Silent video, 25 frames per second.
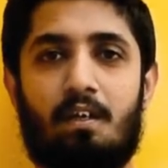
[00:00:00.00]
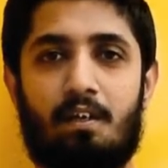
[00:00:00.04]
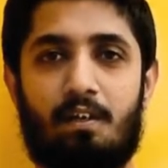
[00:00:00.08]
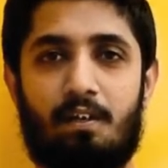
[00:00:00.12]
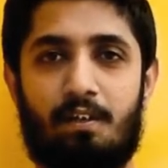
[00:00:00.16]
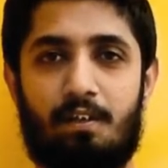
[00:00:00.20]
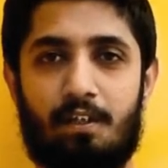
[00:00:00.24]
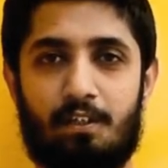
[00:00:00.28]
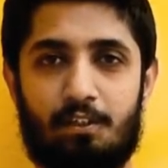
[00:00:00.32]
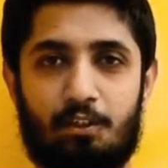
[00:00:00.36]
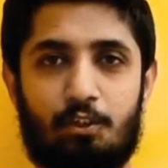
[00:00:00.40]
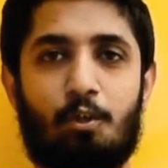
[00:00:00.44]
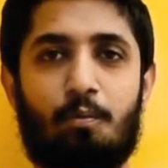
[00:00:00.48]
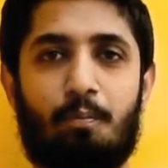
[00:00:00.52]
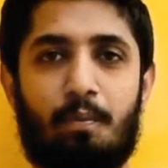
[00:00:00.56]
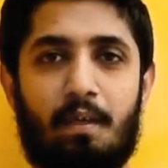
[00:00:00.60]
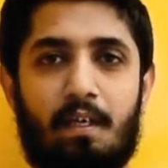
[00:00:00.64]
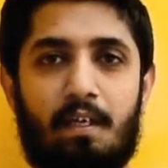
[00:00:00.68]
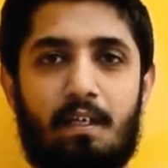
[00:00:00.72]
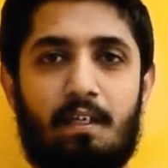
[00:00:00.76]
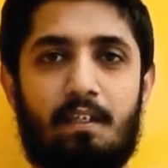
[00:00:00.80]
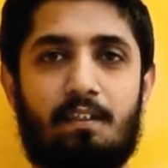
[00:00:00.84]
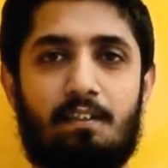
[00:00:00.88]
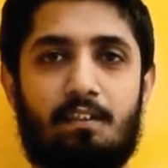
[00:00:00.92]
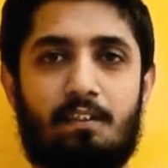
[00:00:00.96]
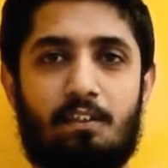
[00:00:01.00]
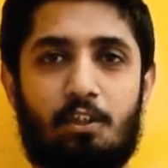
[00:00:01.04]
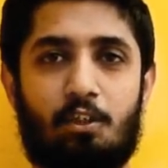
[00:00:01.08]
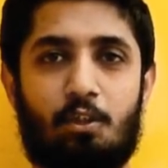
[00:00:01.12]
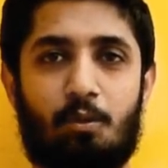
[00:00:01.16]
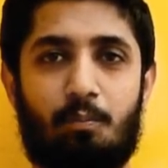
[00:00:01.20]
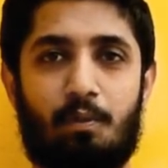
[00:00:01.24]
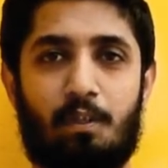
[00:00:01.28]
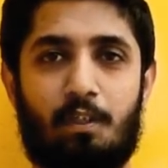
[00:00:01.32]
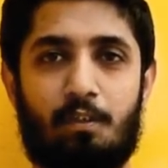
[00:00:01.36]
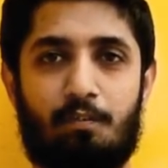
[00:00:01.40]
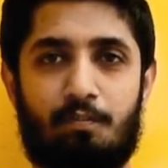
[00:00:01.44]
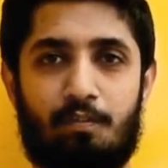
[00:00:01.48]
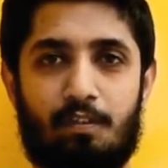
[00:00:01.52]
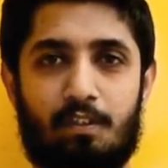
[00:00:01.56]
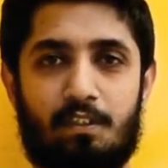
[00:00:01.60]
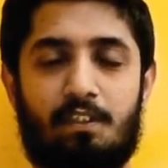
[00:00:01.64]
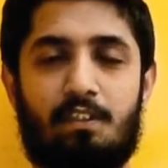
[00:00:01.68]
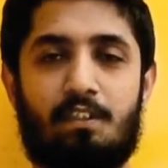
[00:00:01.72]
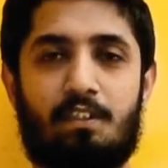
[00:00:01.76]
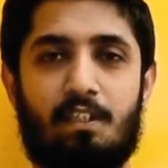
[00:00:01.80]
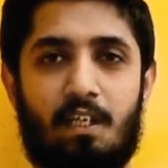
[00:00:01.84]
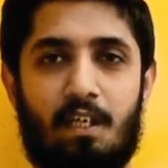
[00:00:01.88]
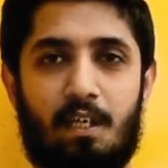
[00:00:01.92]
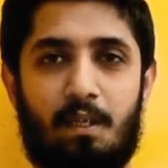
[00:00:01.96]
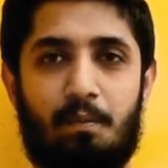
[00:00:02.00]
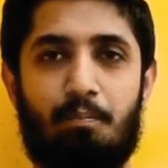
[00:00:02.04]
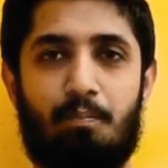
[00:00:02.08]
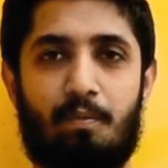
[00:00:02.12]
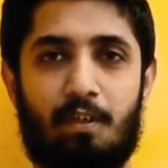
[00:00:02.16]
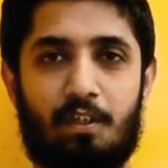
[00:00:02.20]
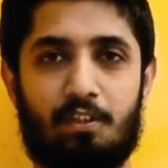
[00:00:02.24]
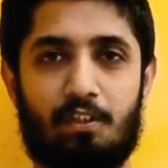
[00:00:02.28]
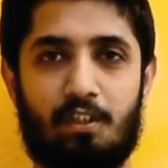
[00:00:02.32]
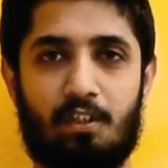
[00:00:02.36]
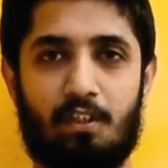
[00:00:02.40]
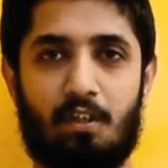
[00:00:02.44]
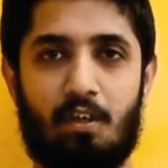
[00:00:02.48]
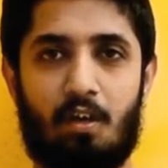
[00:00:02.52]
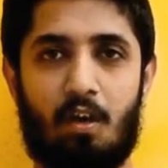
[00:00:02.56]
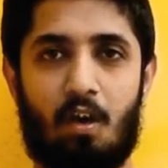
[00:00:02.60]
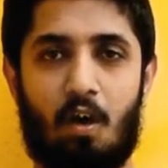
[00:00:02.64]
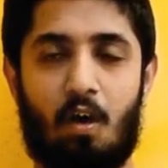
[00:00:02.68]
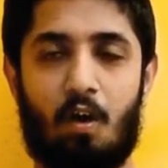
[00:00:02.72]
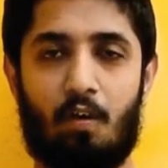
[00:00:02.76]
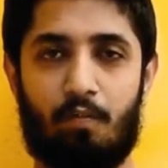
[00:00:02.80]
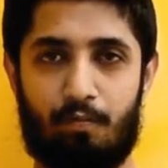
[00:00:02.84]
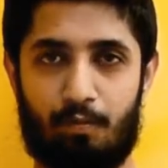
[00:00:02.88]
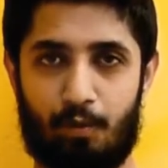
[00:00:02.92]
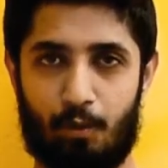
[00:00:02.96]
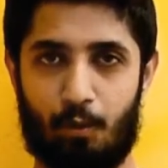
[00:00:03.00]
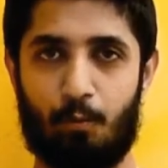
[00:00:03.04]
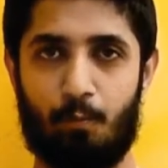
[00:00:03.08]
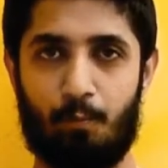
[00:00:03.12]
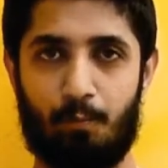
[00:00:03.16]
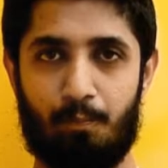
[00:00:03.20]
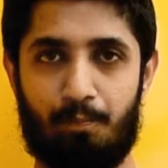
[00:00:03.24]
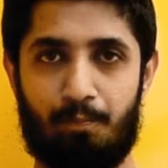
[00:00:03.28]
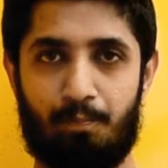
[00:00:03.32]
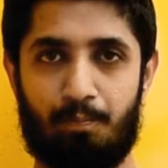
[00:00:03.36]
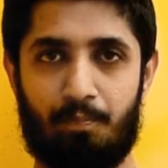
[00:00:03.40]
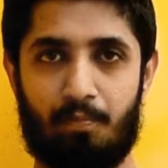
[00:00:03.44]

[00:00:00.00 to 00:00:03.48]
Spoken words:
Resume is said to be the first impression of you.